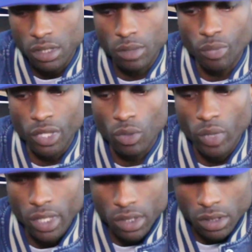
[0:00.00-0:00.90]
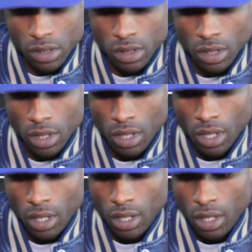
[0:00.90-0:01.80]
is to bring awareness
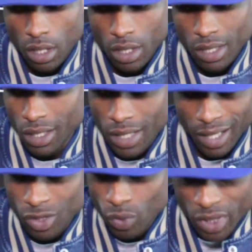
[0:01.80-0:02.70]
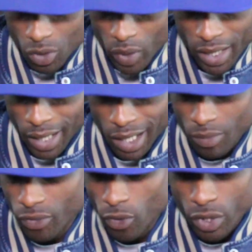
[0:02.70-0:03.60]
and not do it in a way like
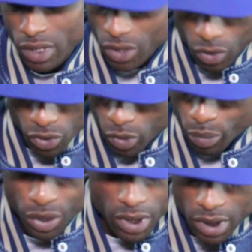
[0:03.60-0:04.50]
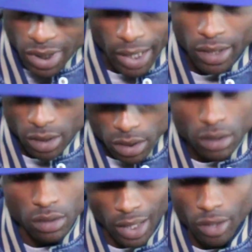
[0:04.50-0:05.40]
I'm forcing it on your preachy, like
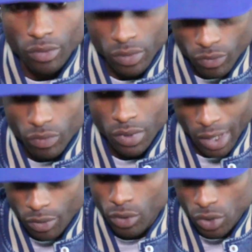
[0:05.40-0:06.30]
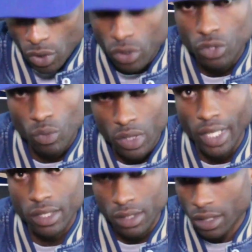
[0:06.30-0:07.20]
real talk. You
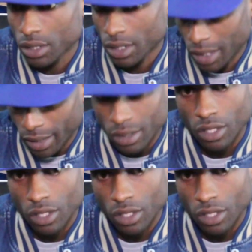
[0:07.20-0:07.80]
want nice things just like